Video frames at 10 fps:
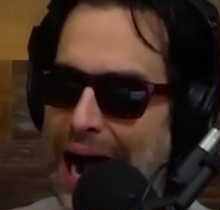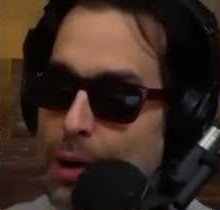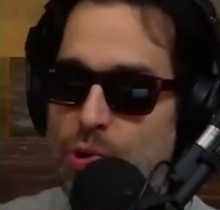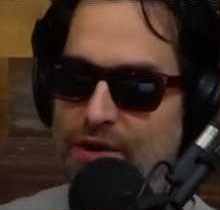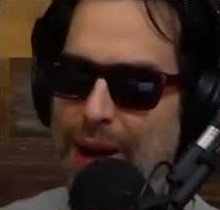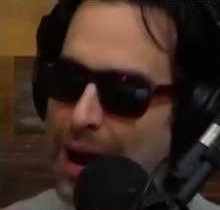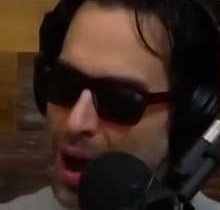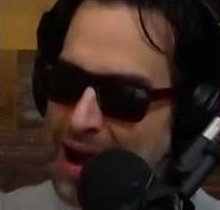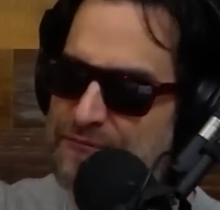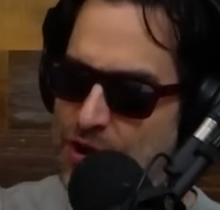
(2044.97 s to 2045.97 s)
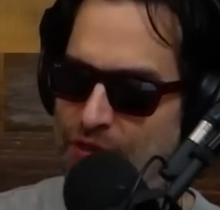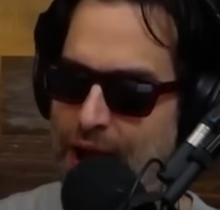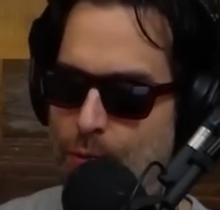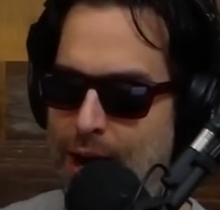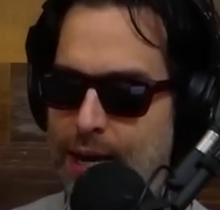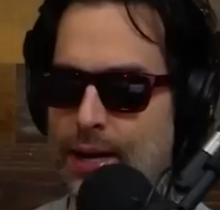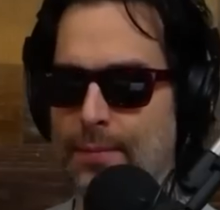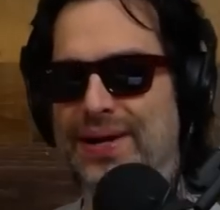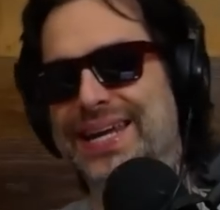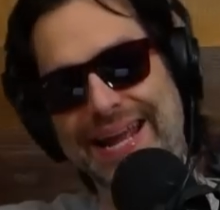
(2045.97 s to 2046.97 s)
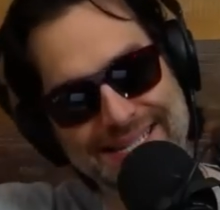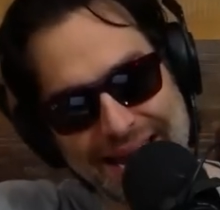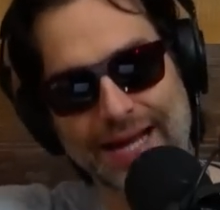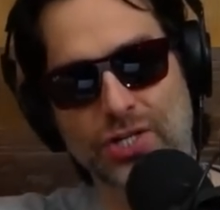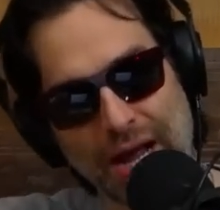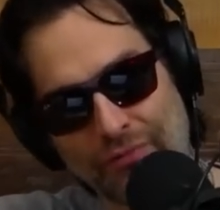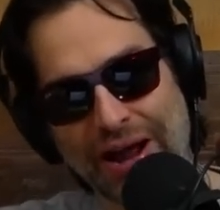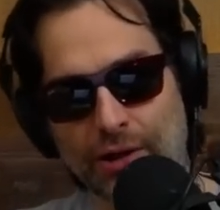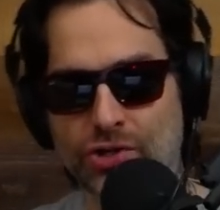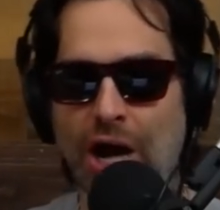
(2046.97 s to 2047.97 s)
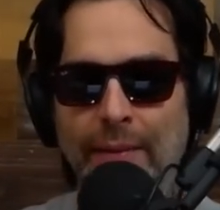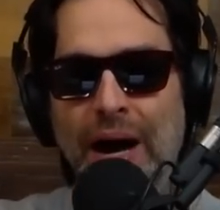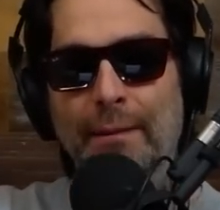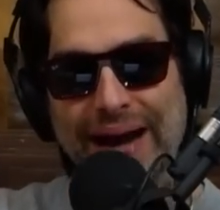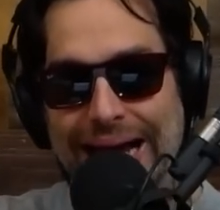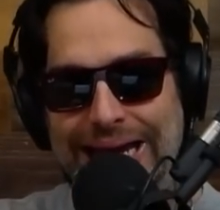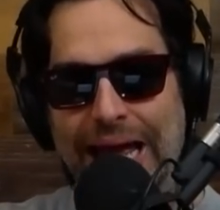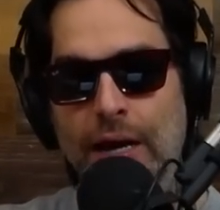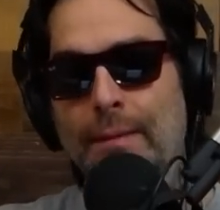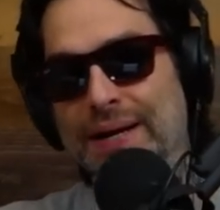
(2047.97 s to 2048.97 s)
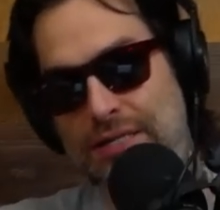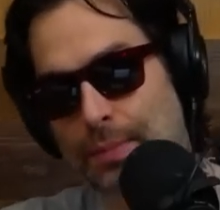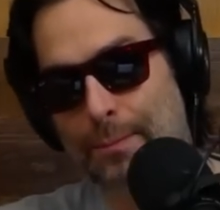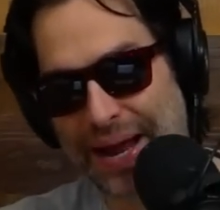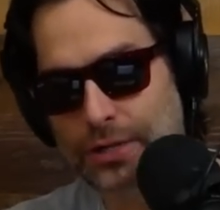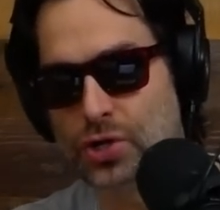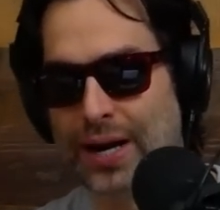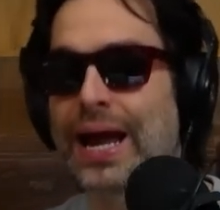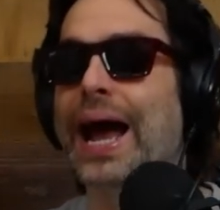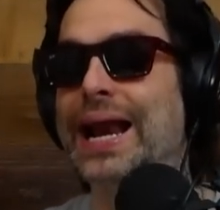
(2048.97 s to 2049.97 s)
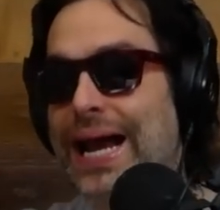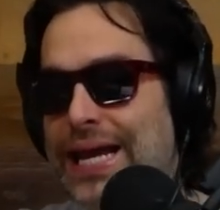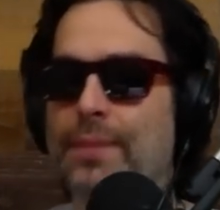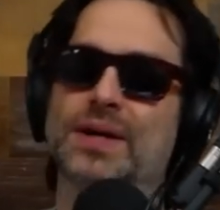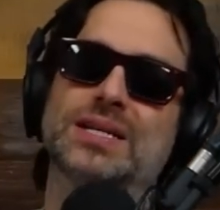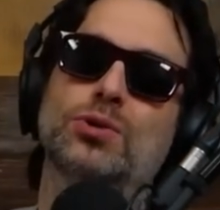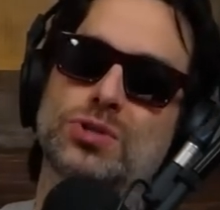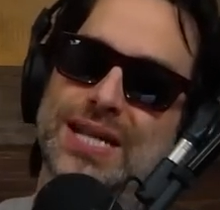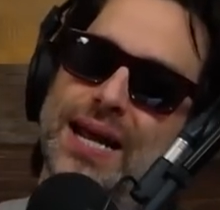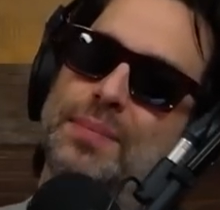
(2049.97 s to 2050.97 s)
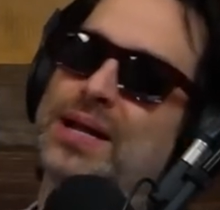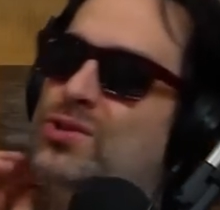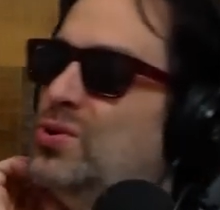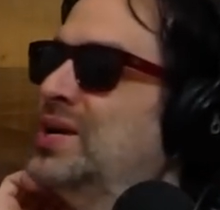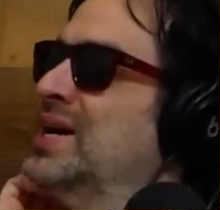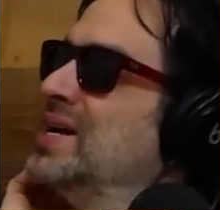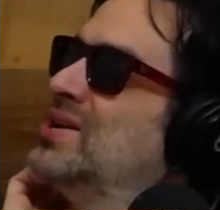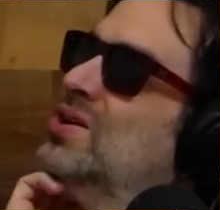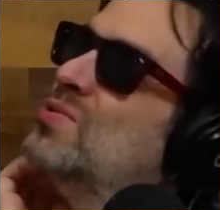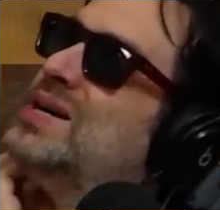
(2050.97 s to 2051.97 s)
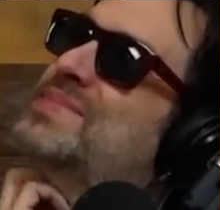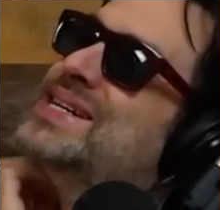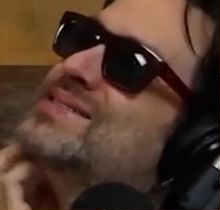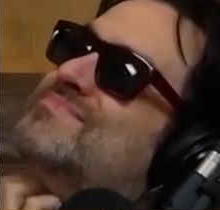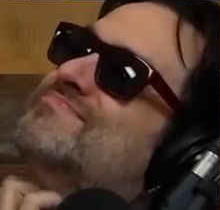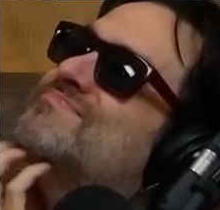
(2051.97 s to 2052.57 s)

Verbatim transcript: I want to. I, feel that way. But you can't say it because you got a regular job. But I can because I'm on Patreon, and I can because I do stand up. And dude, you know what, man?